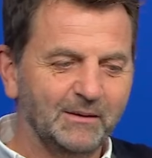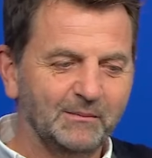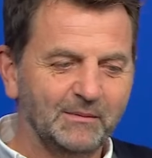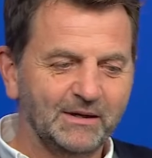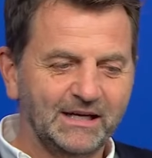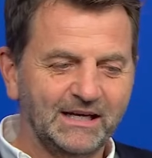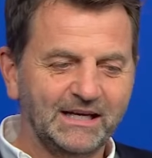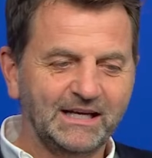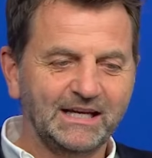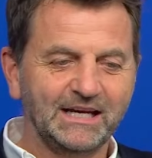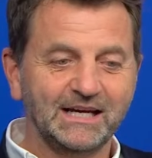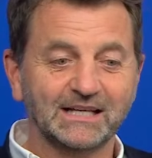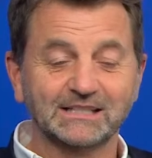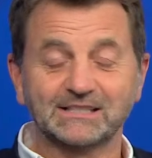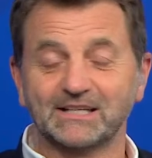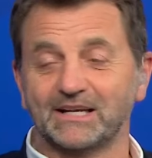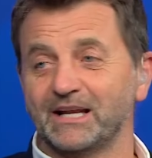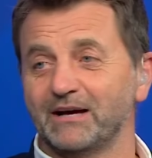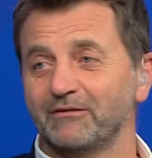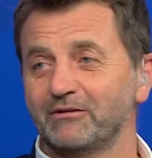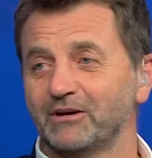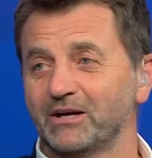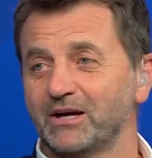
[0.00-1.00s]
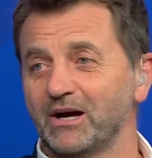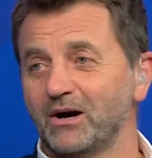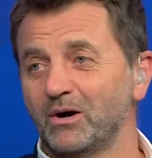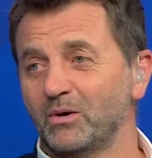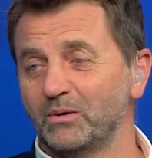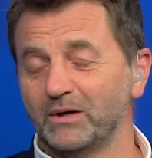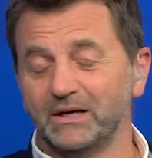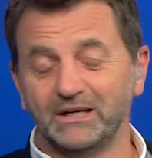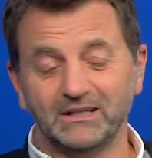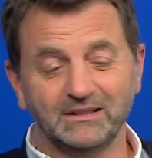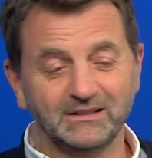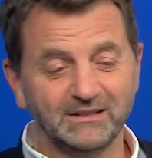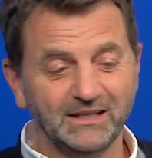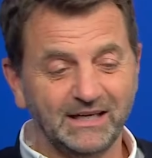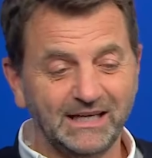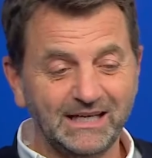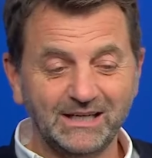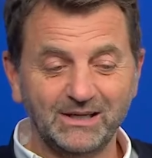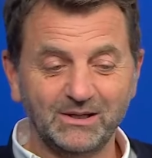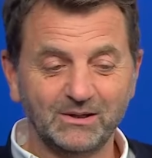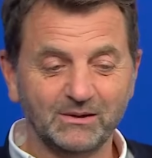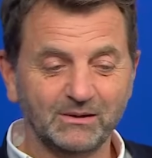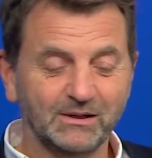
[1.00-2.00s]
then he gets another goal, and
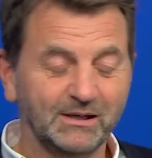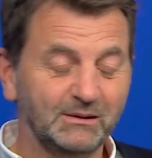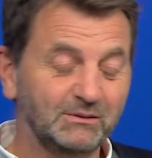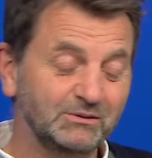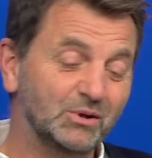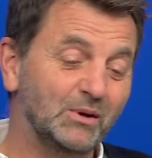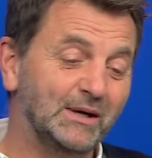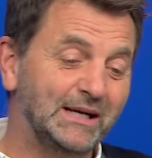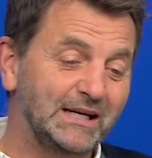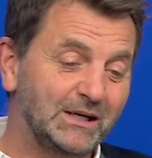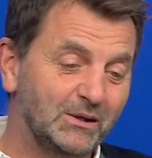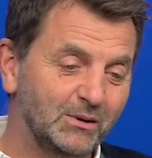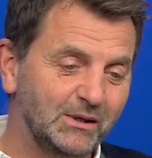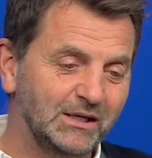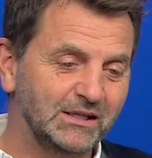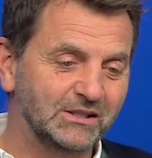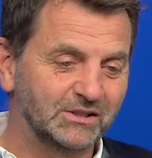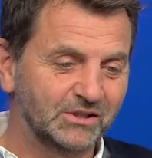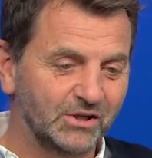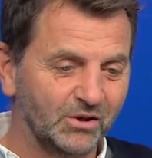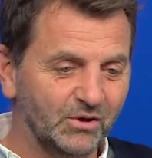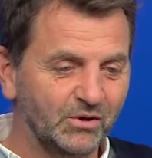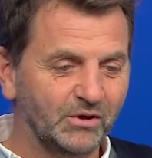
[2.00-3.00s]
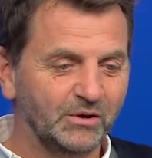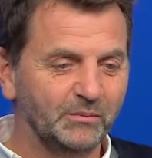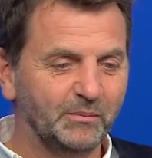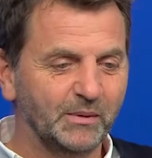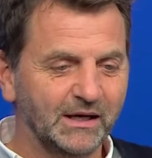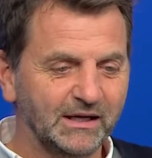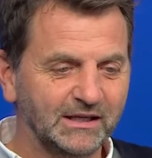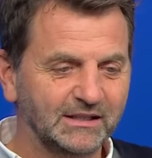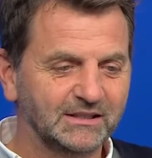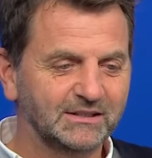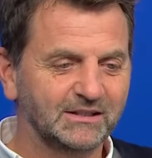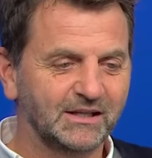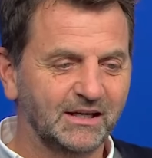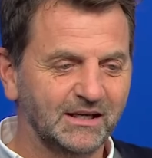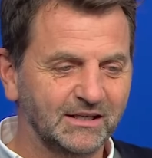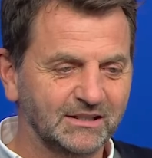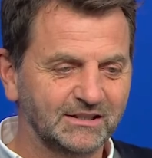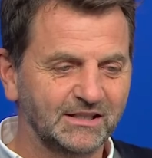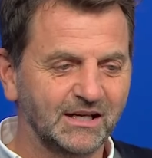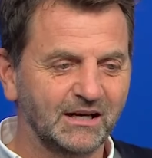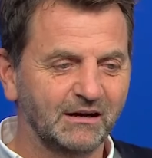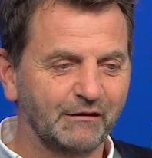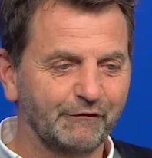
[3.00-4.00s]
it was not equally as good, but it's
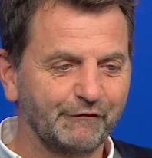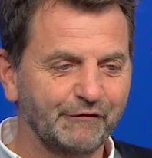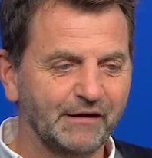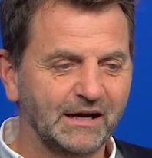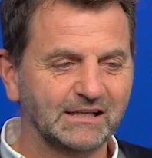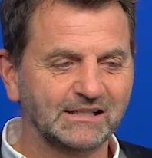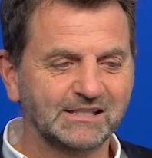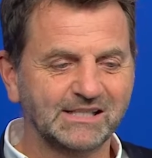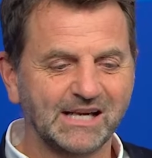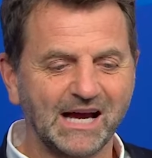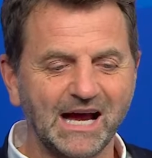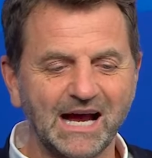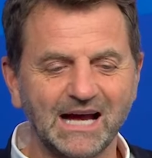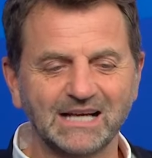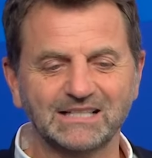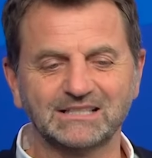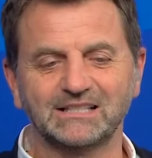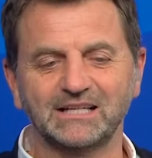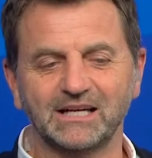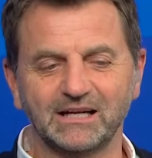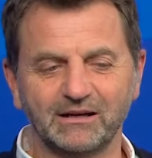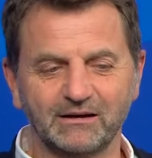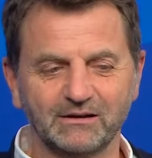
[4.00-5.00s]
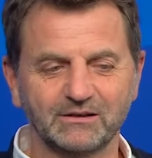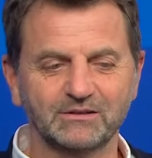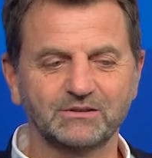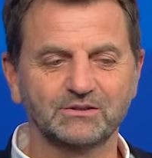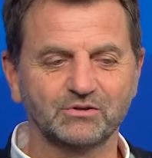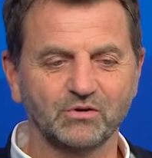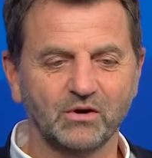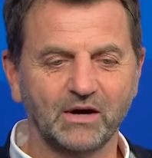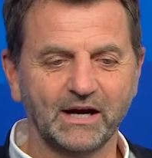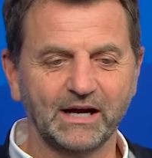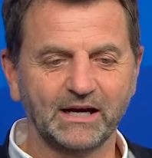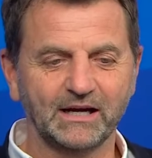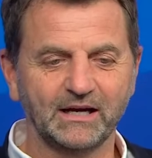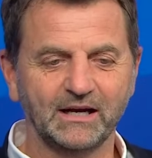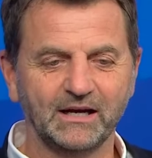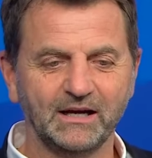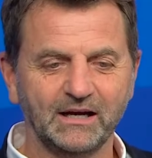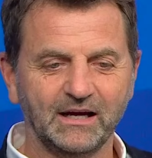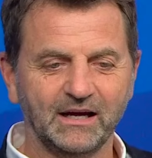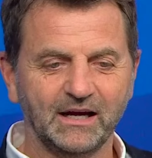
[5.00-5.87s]
still a fantastic strike.